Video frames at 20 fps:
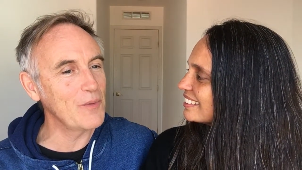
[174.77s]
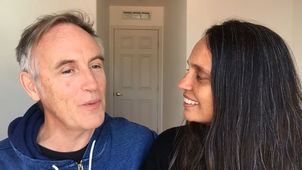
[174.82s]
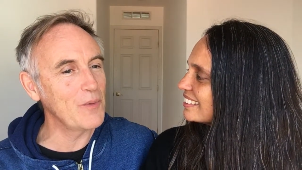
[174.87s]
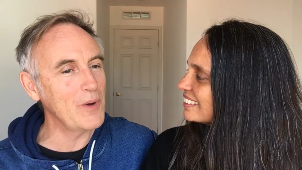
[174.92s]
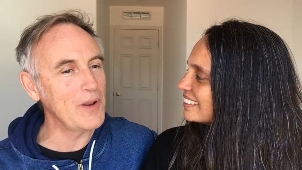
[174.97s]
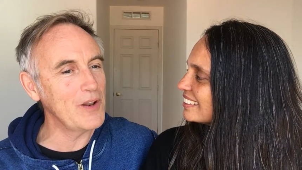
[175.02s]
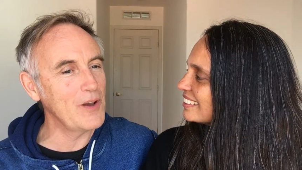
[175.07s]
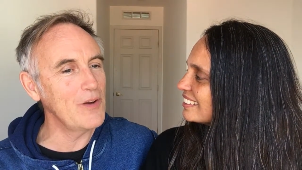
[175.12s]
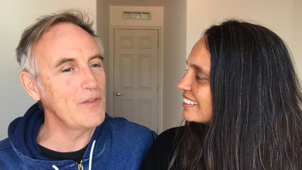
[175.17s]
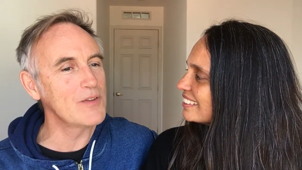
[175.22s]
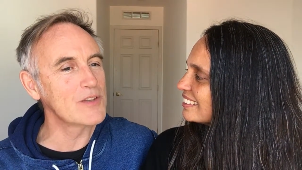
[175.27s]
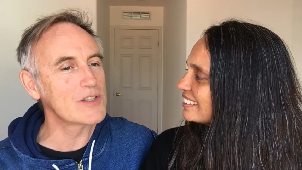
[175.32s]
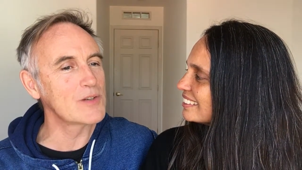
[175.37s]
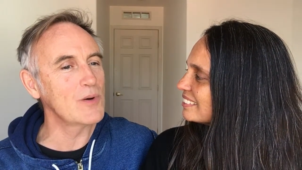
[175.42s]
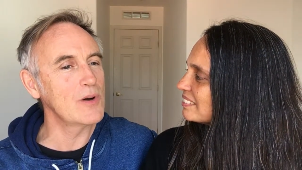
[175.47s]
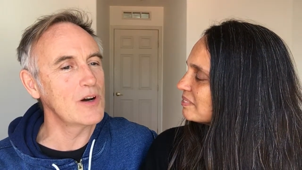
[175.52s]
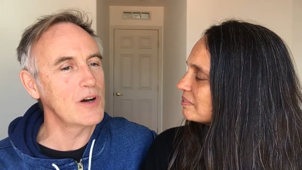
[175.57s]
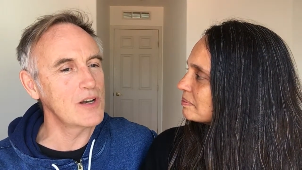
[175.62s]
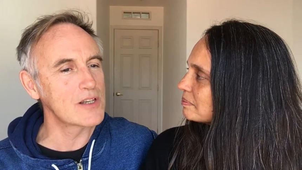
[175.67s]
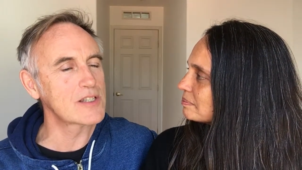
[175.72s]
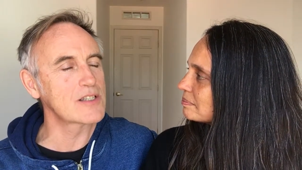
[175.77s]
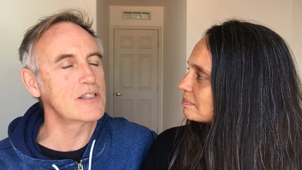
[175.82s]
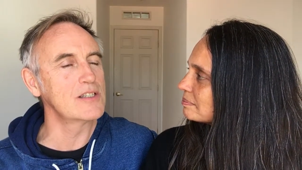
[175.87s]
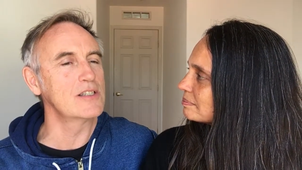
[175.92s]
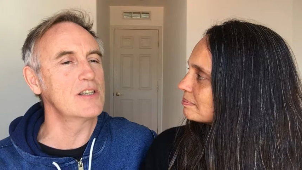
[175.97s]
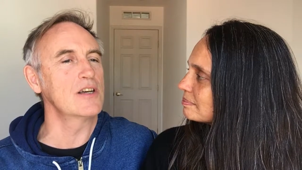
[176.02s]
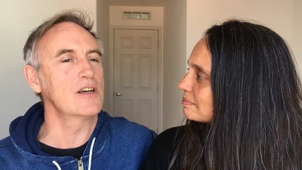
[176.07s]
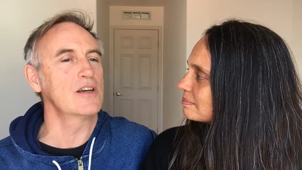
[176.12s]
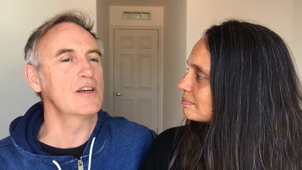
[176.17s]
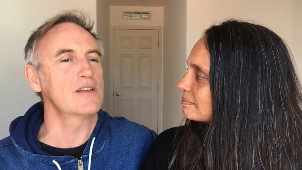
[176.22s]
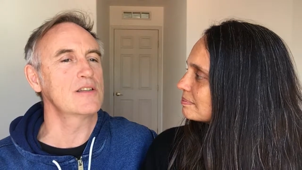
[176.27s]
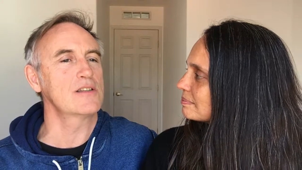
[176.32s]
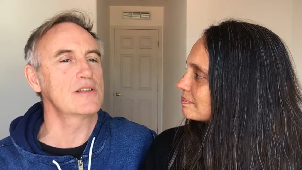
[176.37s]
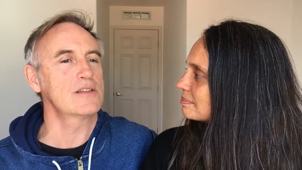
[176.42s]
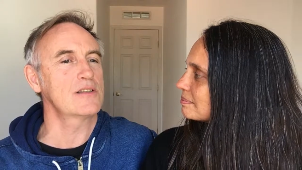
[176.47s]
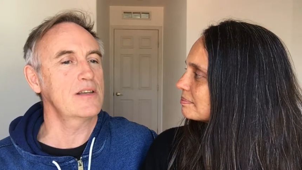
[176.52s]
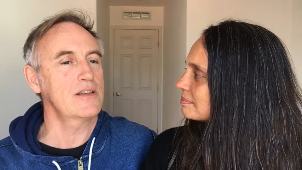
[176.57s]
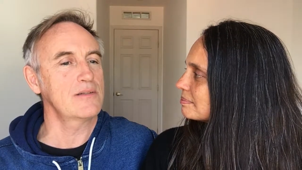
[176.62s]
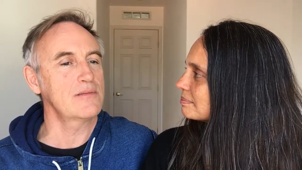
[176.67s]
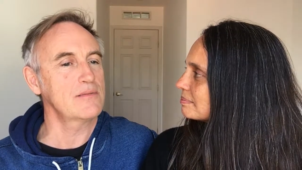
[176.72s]
Speaker 1: went over to ask to dance,
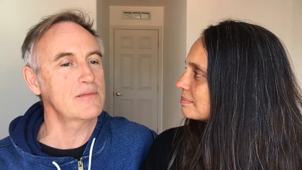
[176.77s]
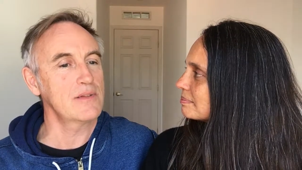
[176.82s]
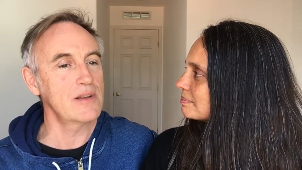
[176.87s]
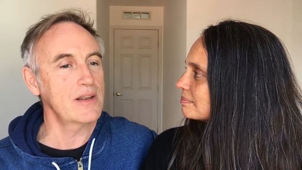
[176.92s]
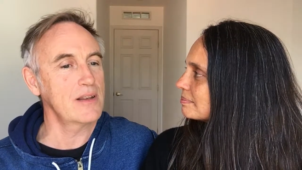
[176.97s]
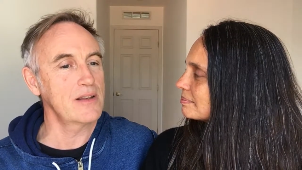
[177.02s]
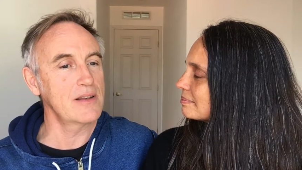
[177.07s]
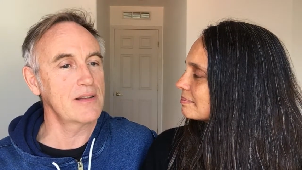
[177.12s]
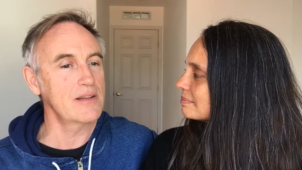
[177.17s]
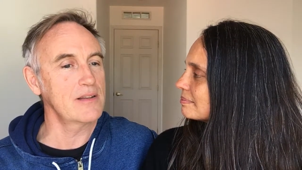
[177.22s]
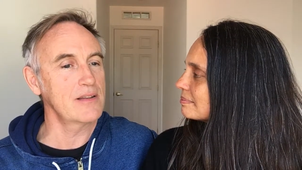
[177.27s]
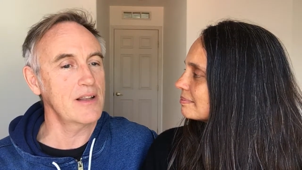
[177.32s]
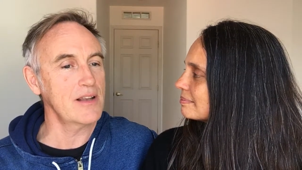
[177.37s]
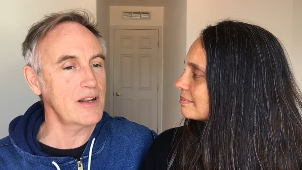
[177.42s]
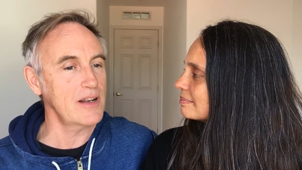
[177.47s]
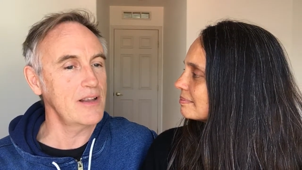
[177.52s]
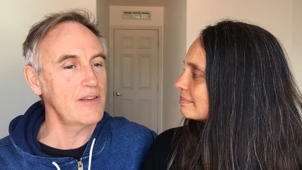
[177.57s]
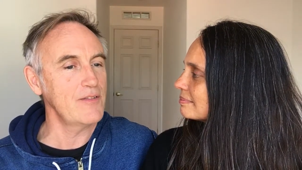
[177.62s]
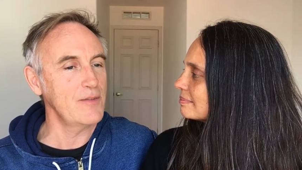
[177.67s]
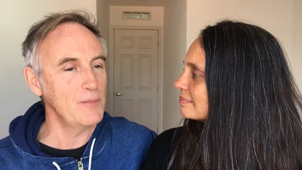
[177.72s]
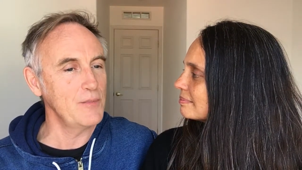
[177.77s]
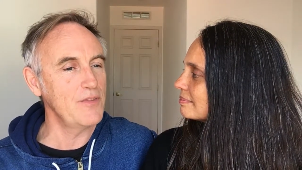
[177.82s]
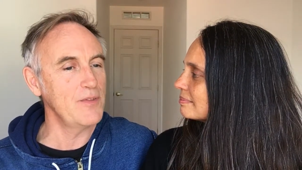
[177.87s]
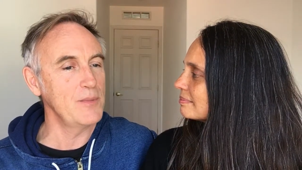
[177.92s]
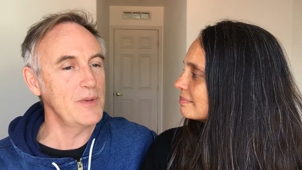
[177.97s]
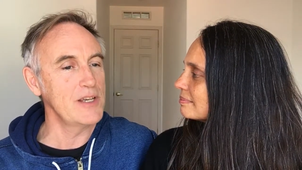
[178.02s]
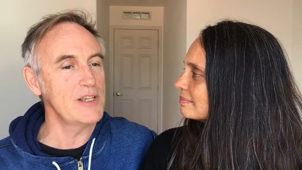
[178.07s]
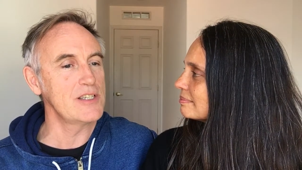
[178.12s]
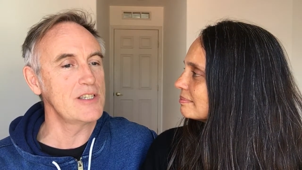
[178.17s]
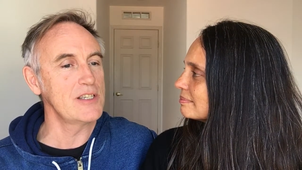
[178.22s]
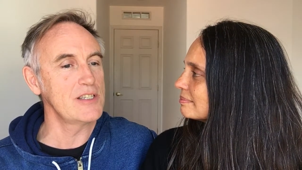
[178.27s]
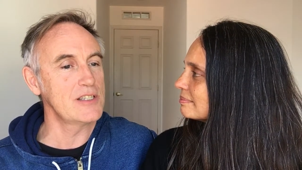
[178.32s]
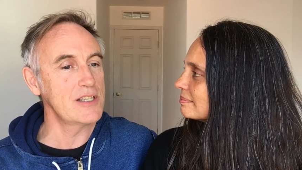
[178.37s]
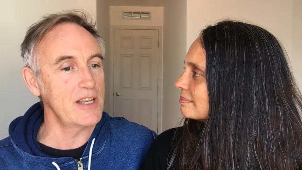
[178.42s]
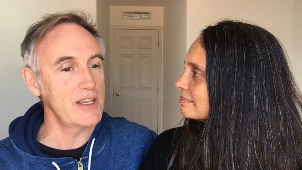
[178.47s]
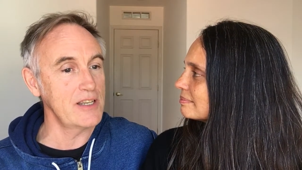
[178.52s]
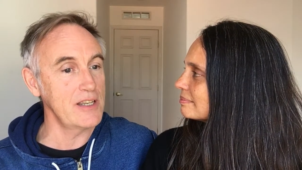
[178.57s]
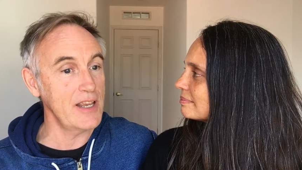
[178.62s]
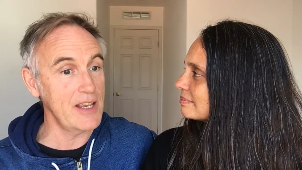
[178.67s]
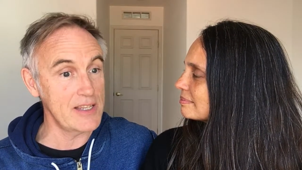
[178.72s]
and, and luckily for me, she
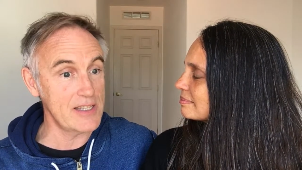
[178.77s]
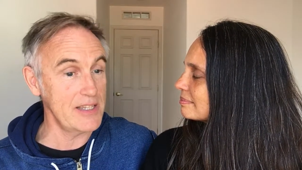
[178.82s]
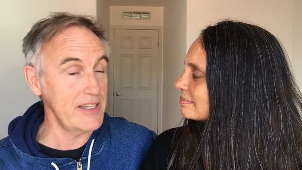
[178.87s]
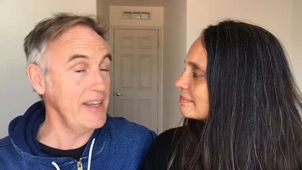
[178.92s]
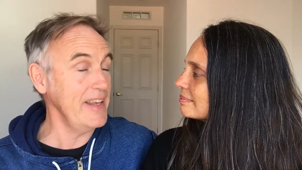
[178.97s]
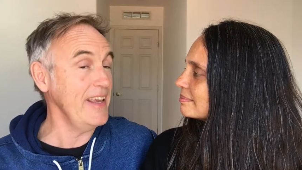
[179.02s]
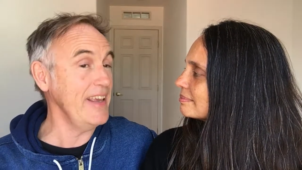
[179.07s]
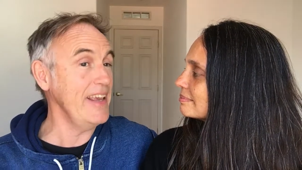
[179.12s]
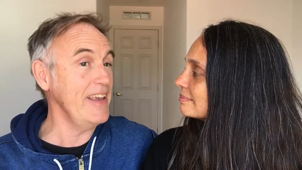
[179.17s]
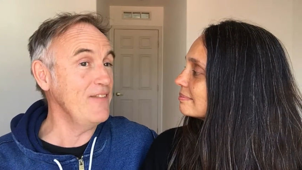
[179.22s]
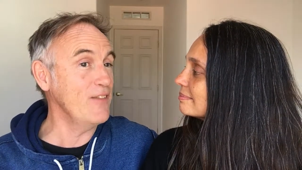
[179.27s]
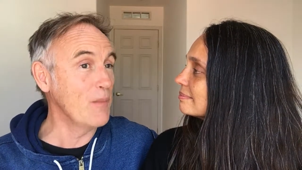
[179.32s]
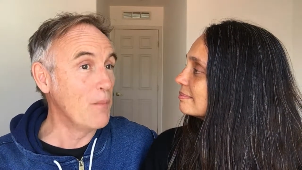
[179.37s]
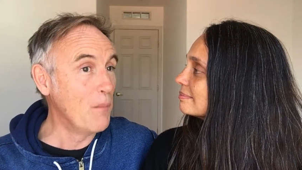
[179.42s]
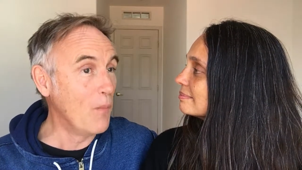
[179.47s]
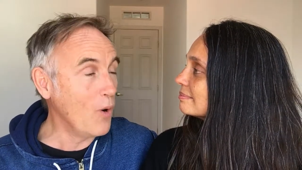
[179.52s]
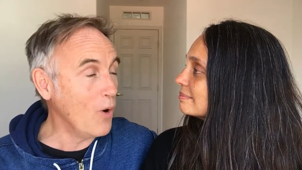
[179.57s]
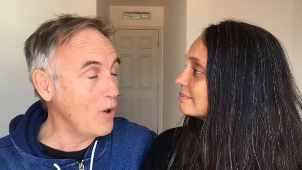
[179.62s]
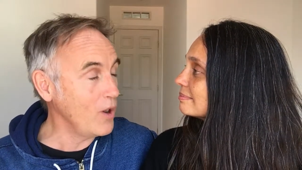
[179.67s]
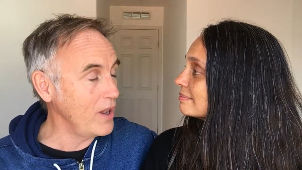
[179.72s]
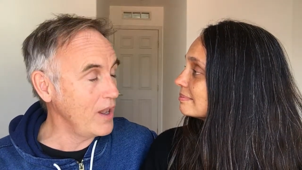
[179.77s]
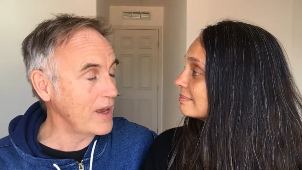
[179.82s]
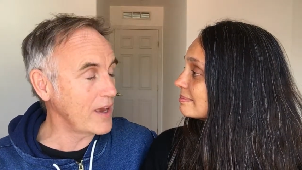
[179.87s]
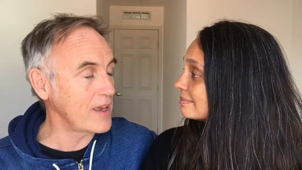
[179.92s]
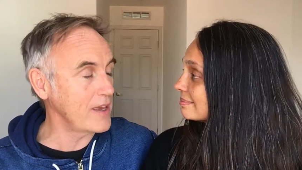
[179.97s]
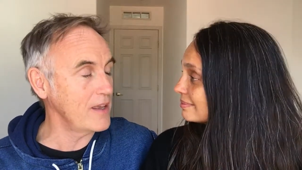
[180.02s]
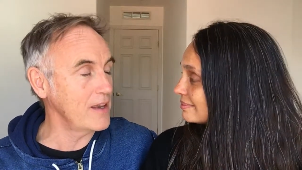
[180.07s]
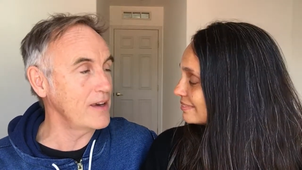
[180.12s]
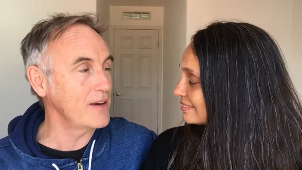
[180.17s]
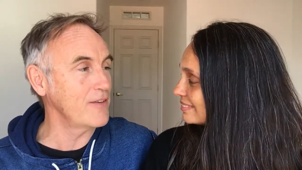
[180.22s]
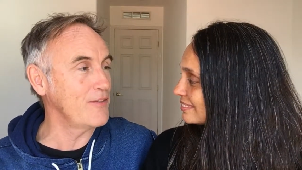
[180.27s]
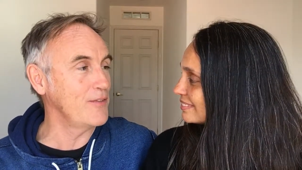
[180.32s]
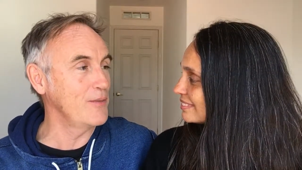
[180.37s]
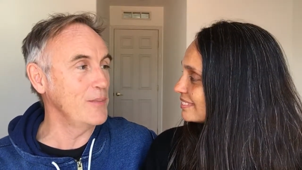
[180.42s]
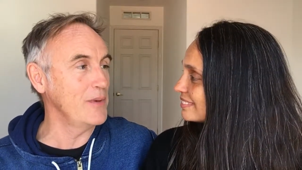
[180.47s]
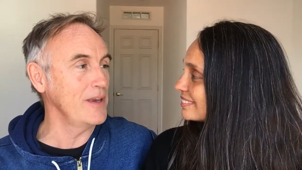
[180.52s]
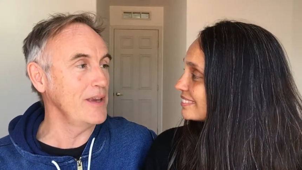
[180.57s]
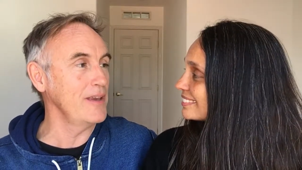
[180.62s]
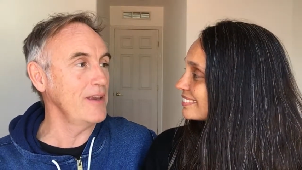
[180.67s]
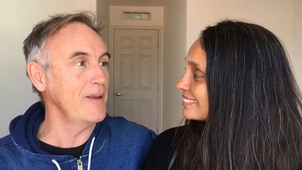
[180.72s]
said yes. And even more luckier for
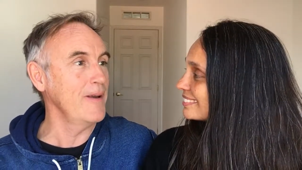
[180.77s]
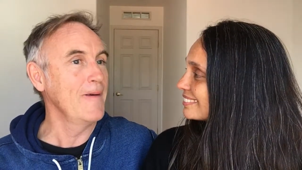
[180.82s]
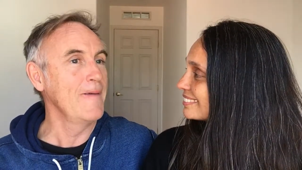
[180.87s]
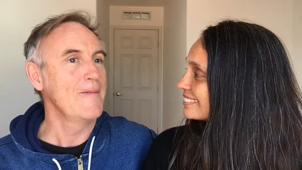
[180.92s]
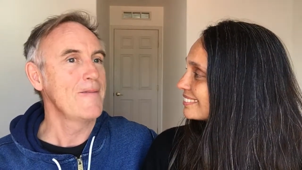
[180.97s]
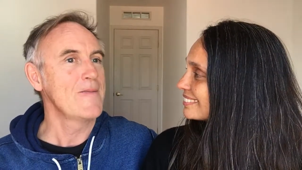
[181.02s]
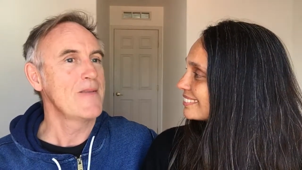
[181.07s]
me,